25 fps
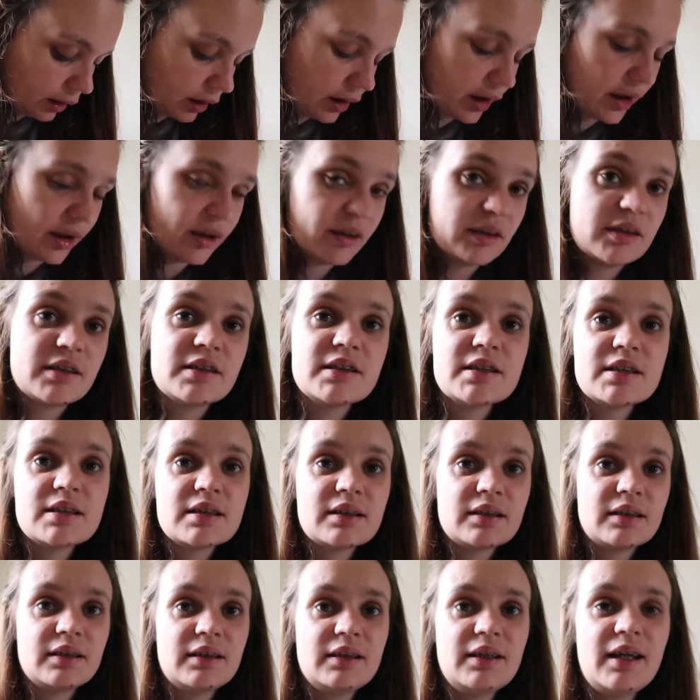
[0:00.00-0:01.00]
and
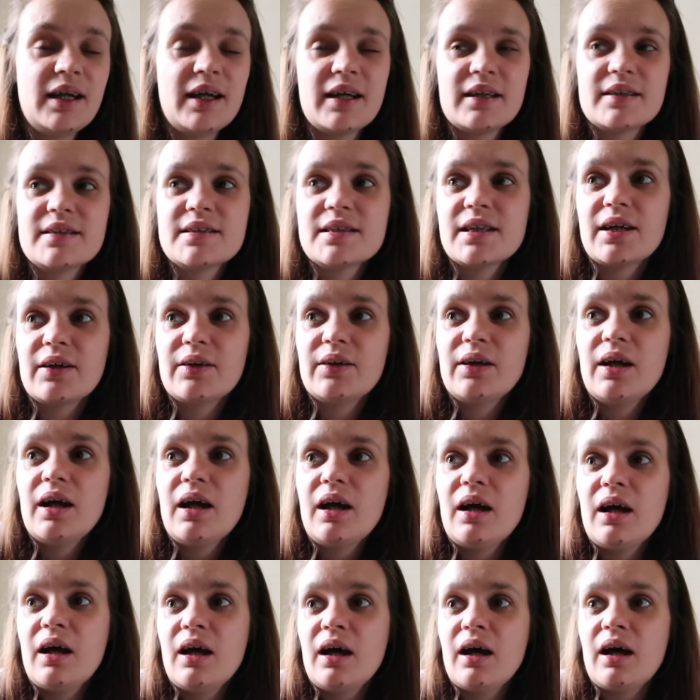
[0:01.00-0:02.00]
yeah so
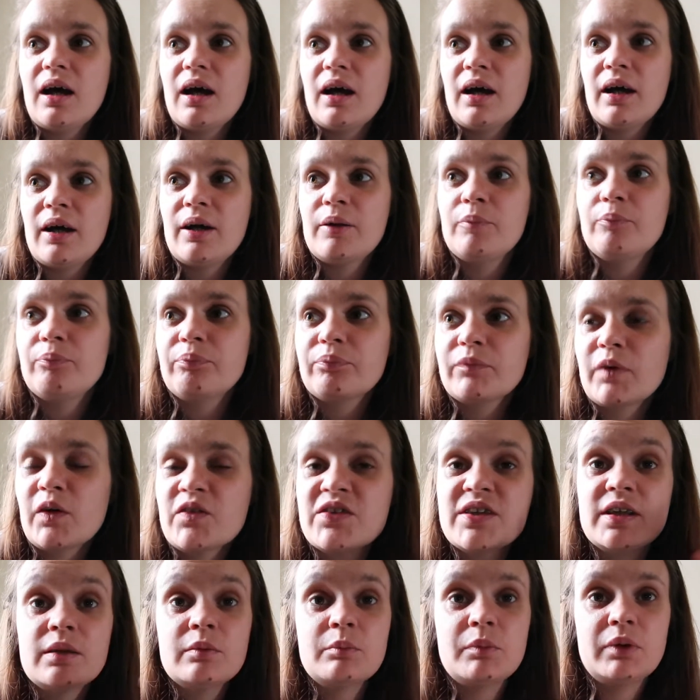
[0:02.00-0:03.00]
um,
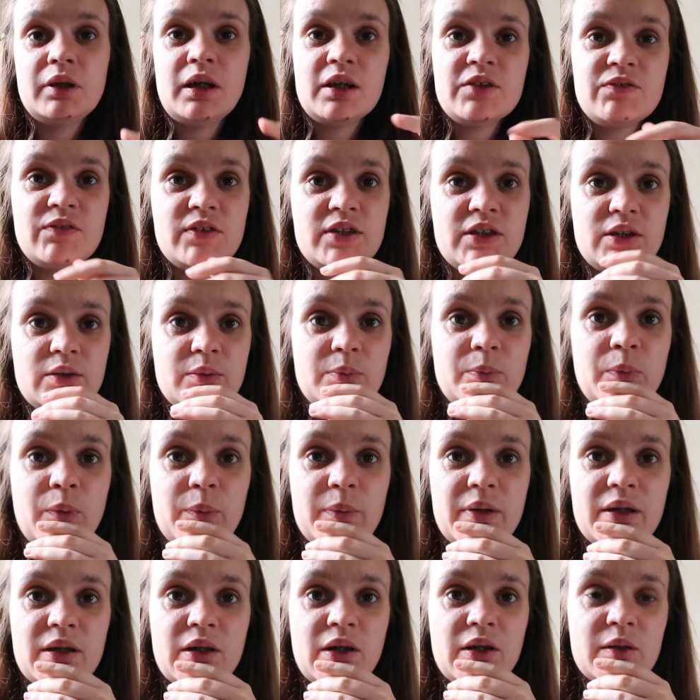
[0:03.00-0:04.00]
obviously in my last video you
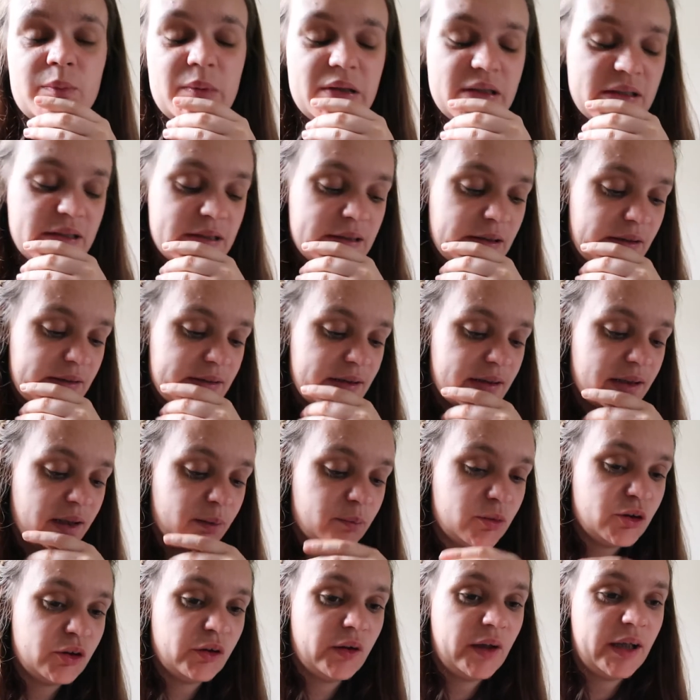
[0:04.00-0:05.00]
probably heard me discussing that
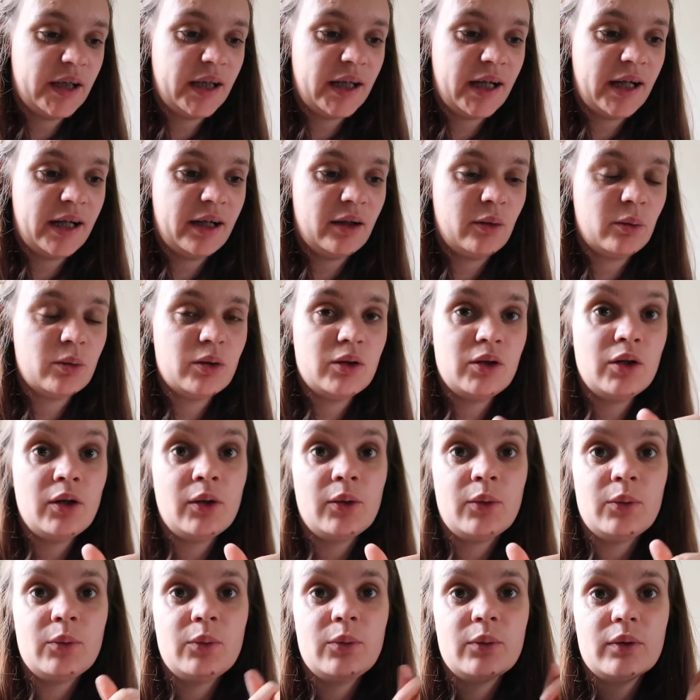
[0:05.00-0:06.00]
I'm trying out
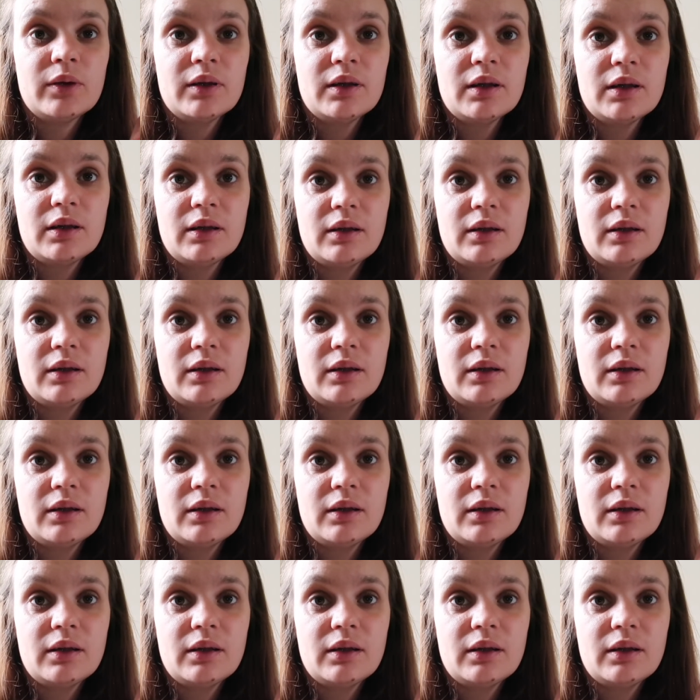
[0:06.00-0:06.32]
new